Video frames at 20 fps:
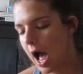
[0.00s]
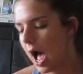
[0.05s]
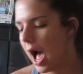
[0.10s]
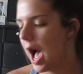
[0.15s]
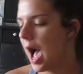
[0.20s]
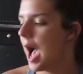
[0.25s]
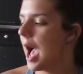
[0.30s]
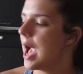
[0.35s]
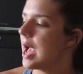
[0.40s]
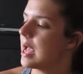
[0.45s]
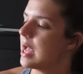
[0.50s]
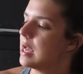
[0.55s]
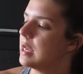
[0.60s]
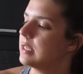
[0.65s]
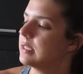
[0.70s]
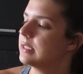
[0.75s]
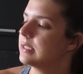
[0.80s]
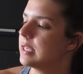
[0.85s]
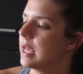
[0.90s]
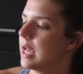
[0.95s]
I
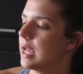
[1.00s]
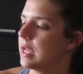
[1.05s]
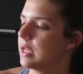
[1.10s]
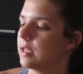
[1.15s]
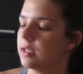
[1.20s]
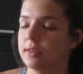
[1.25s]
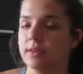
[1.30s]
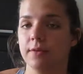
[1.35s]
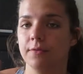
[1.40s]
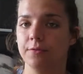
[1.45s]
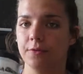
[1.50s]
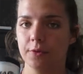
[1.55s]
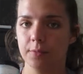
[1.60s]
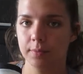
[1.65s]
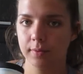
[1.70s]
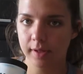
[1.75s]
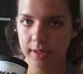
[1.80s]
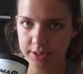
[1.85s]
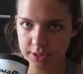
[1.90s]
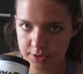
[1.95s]
take the
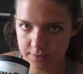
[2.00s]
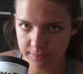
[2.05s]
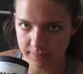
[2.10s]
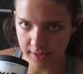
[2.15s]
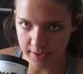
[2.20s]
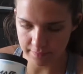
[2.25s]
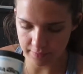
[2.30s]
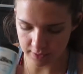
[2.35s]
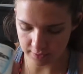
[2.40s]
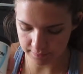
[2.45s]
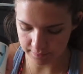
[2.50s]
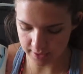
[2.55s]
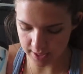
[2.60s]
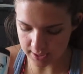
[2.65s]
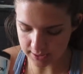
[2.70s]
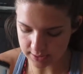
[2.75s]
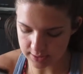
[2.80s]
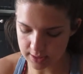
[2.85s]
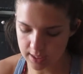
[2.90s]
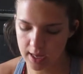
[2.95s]
fruit punch flavored of
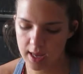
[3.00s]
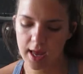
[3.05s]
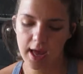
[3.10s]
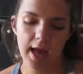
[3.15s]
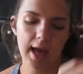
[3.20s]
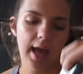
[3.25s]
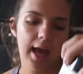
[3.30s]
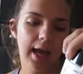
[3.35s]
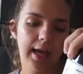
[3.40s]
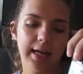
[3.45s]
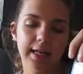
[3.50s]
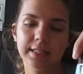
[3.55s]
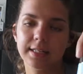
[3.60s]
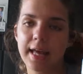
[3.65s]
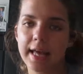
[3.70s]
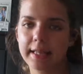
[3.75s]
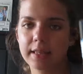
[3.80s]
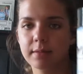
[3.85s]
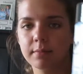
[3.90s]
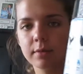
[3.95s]
this, and I
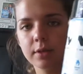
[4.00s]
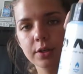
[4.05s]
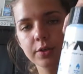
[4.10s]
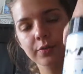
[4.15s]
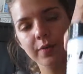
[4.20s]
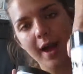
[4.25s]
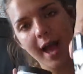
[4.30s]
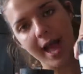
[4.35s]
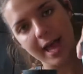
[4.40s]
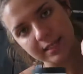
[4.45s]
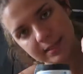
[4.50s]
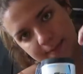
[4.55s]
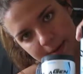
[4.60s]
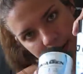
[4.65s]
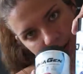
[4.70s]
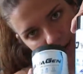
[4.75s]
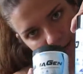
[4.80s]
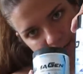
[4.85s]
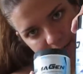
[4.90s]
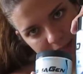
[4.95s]
take the blue
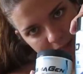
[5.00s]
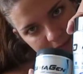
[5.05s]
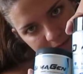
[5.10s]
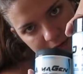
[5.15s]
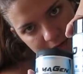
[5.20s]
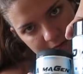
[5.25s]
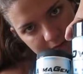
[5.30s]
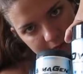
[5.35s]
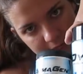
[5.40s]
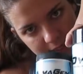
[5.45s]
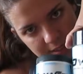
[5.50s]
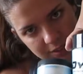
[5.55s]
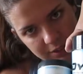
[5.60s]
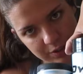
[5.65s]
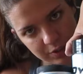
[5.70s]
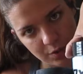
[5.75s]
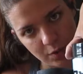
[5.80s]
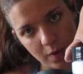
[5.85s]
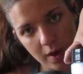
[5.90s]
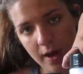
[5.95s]
raspberry flavored of
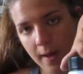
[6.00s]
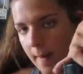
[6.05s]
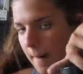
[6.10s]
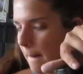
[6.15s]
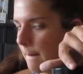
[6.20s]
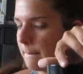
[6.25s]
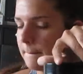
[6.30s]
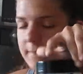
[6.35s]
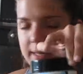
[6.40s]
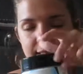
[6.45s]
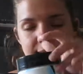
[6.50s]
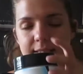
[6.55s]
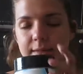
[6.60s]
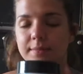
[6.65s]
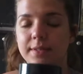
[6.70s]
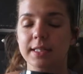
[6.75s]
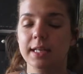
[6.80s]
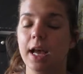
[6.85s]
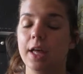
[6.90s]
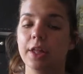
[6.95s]
these two. Mix
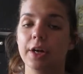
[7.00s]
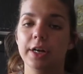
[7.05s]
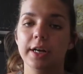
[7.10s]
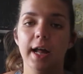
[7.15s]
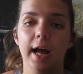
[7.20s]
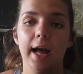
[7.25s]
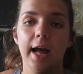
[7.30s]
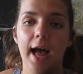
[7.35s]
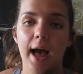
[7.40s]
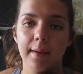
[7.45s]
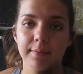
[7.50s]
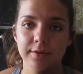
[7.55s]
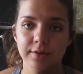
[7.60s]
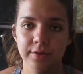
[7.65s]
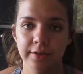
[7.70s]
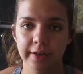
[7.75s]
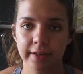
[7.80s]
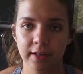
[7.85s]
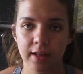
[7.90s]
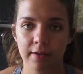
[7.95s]
them together and I
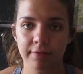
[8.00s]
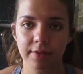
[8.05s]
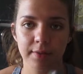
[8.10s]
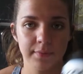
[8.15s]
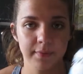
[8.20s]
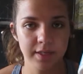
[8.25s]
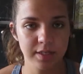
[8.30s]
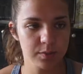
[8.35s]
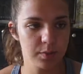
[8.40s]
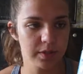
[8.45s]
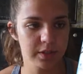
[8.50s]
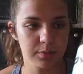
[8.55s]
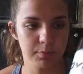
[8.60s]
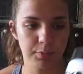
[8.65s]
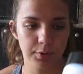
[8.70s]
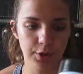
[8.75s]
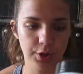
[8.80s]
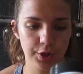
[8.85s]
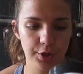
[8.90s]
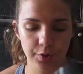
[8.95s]
absolutely love them. This one's
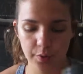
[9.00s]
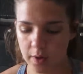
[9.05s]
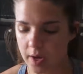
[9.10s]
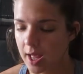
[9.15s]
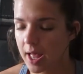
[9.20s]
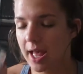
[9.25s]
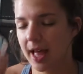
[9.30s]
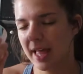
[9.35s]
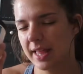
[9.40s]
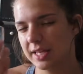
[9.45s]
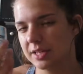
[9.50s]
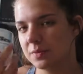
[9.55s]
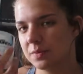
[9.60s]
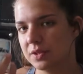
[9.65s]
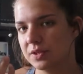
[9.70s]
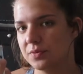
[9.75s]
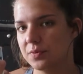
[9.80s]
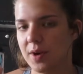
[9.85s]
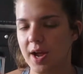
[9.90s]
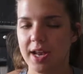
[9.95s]
blue and this
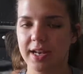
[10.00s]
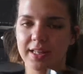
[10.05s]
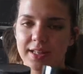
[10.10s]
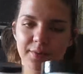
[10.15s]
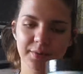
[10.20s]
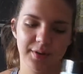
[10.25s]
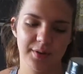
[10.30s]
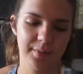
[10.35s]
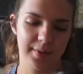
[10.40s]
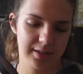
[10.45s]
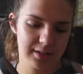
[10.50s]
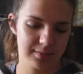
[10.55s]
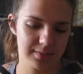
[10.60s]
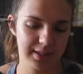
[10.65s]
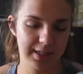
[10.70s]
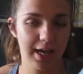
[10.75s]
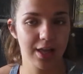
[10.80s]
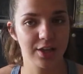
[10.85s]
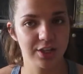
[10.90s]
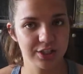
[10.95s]
one's red, and then when you mix them
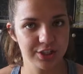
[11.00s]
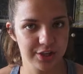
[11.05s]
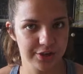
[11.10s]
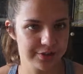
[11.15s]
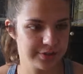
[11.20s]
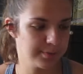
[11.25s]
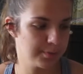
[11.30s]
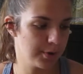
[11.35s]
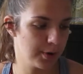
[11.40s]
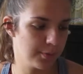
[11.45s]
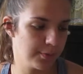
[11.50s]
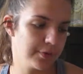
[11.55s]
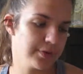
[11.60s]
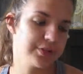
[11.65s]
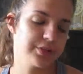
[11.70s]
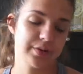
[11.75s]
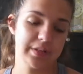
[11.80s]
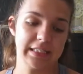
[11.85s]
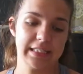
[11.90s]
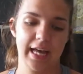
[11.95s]
together it turns purple,
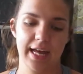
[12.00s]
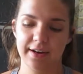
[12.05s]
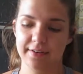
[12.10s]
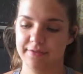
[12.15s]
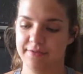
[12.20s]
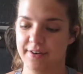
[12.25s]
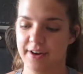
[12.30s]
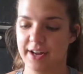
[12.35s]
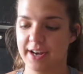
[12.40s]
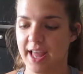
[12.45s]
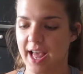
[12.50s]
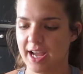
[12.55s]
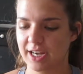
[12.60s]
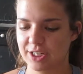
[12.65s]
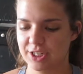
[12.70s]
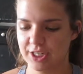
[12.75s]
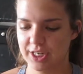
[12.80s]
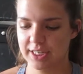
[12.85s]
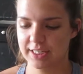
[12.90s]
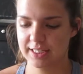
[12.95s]
so it's kind of fun
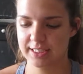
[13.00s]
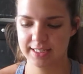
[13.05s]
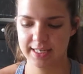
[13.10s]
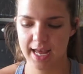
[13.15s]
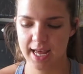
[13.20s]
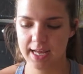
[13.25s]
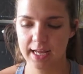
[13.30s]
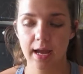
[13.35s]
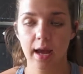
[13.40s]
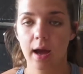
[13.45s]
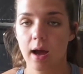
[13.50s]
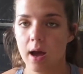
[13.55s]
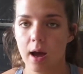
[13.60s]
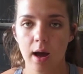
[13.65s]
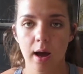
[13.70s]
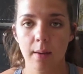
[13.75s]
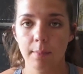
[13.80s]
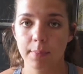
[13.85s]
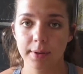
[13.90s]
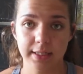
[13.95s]
actually to take,
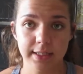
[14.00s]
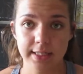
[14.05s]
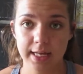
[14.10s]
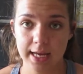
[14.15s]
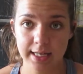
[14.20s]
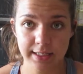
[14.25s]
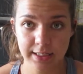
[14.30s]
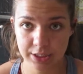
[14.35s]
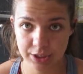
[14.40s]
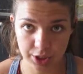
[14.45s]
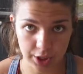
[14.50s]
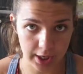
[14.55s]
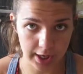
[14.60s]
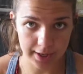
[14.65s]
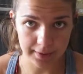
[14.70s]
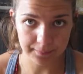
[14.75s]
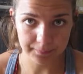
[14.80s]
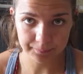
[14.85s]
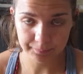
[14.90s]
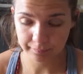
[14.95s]
but the taste is
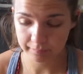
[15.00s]
great.